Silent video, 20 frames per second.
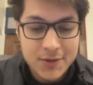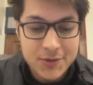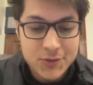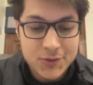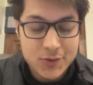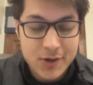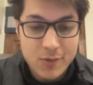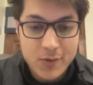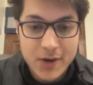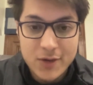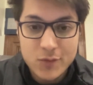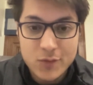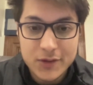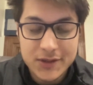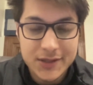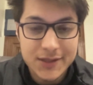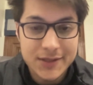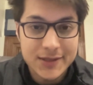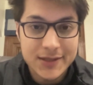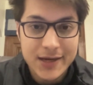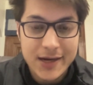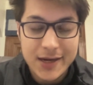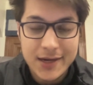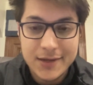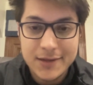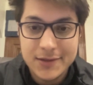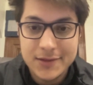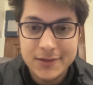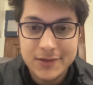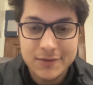so I went with it
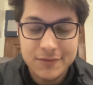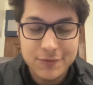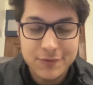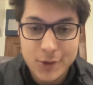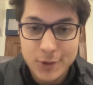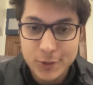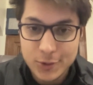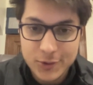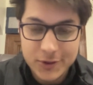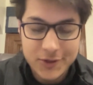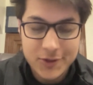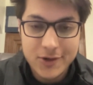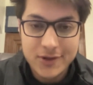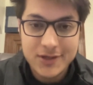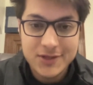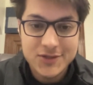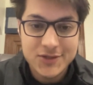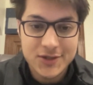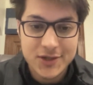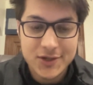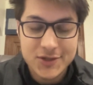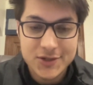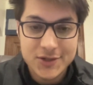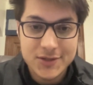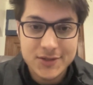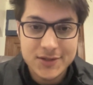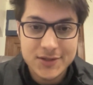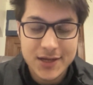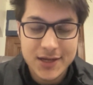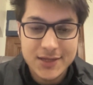and followed your
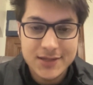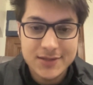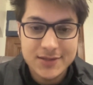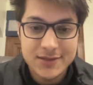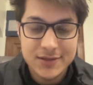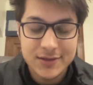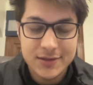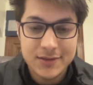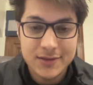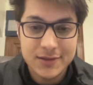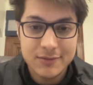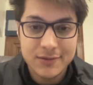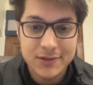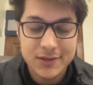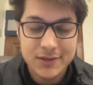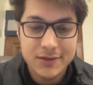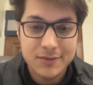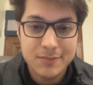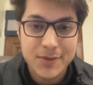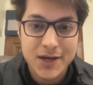instructions as they were